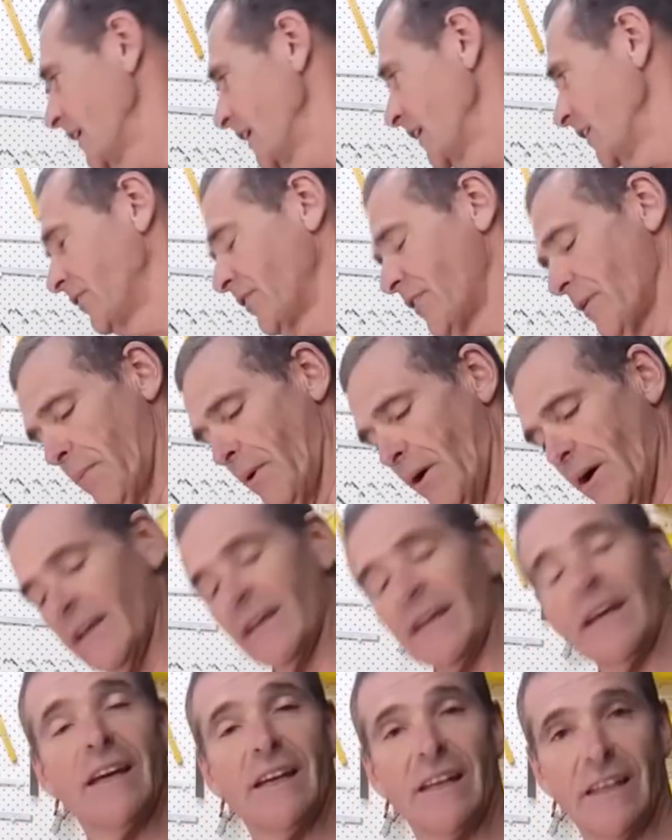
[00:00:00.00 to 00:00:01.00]
Here's the
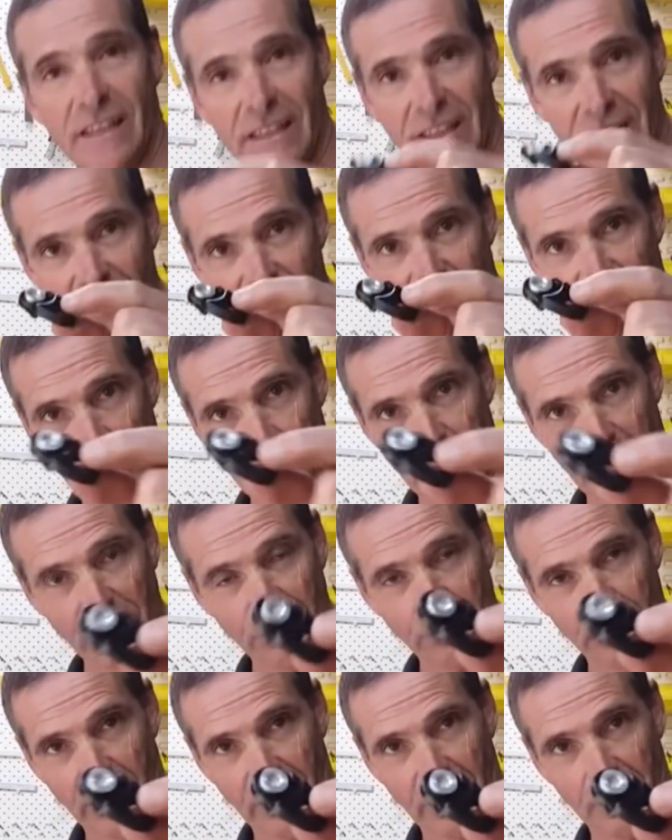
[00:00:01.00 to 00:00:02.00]
bike, here's the
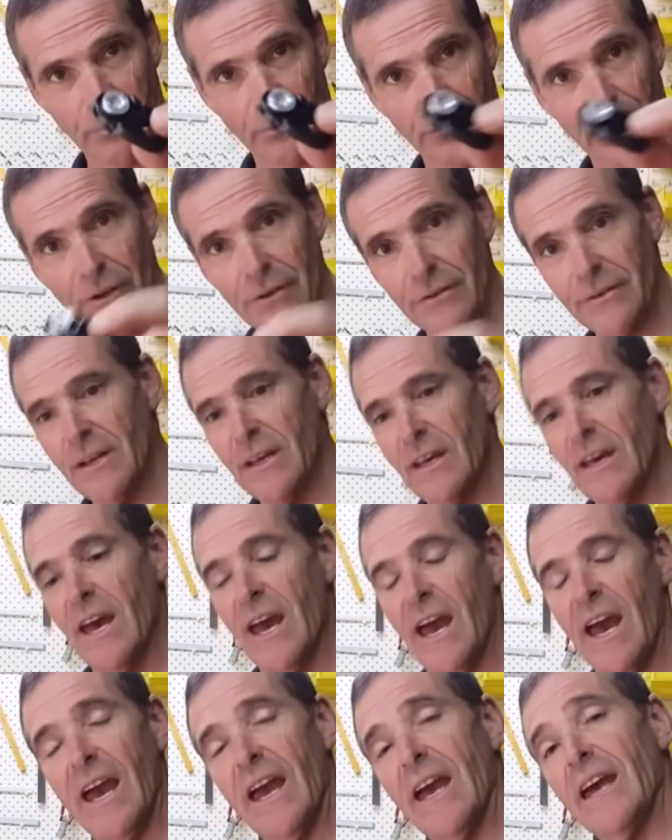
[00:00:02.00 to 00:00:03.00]
piece we're going to put on,
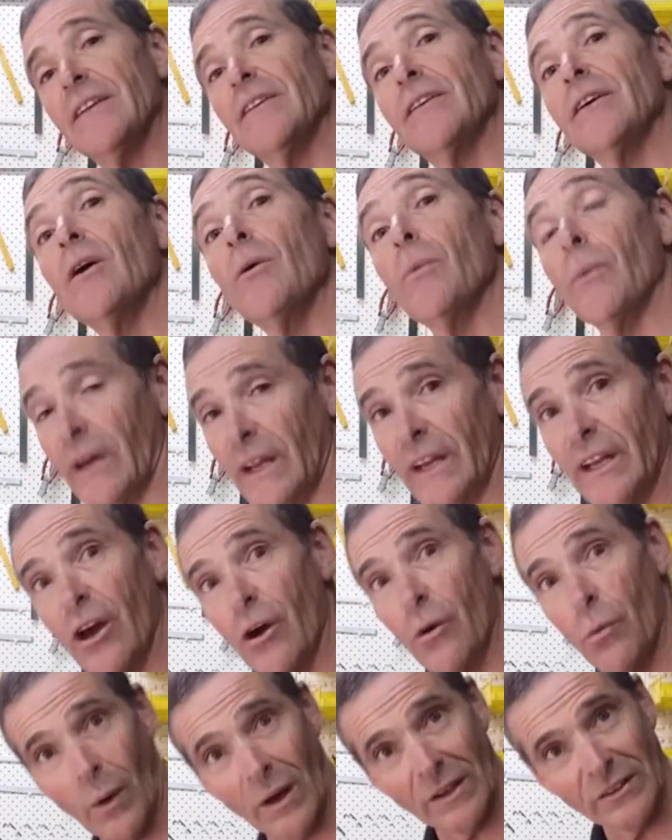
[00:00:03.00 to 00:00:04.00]
and we're going to
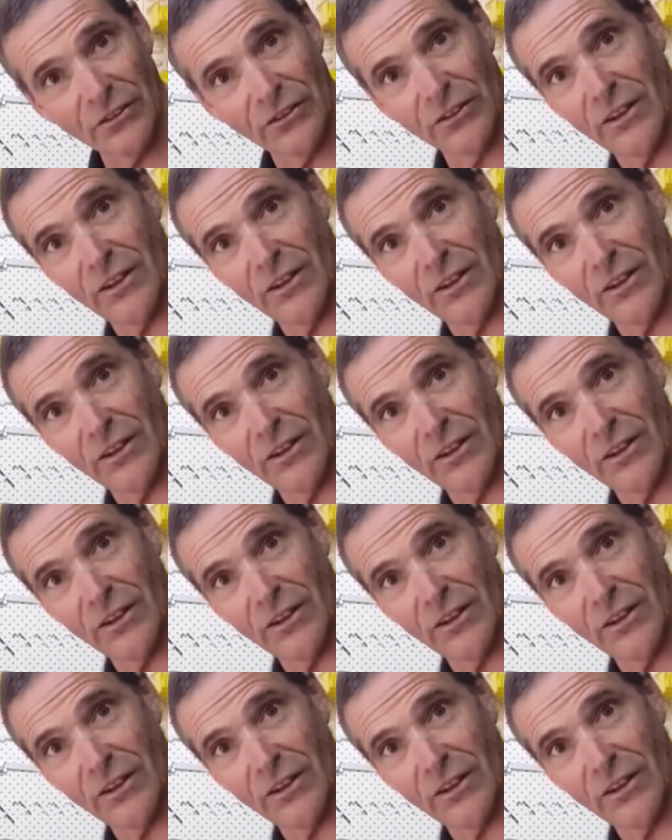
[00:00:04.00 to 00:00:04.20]
go one